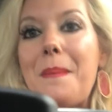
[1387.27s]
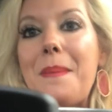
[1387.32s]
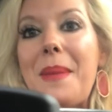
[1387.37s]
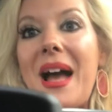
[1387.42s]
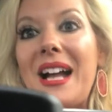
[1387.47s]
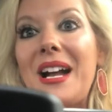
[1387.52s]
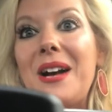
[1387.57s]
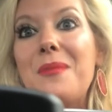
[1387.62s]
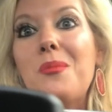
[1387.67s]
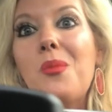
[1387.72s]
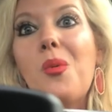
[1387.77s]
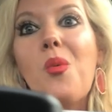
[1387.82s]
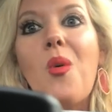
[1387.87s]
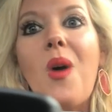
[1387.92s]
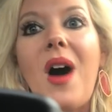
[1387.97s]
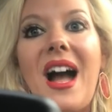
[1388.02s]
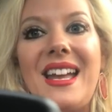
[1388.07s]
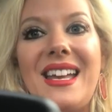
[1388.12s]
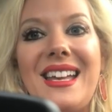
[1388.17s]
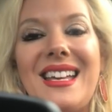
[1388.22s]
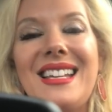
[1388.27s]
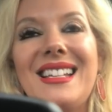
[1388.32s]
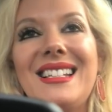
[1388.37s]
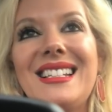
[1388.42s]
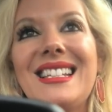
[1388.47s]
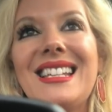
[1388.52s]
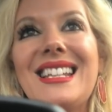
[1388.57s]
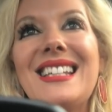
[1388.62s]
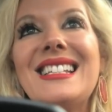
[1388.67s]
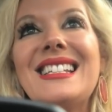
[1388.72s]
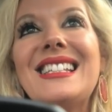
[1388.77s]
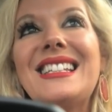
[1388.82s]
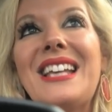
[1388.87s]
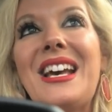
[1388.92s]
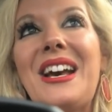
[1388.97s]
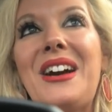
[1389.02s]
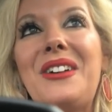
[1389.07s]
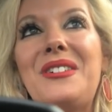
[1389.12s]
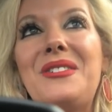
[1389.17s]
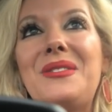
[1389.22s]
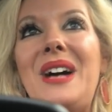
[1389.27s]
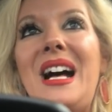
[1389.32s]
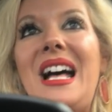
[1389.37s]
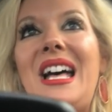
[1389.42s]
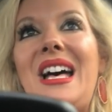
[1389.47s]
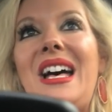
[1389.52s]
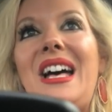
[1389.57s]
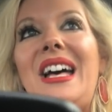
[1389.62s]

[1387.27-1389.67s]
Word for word: Beckham Wyatt. So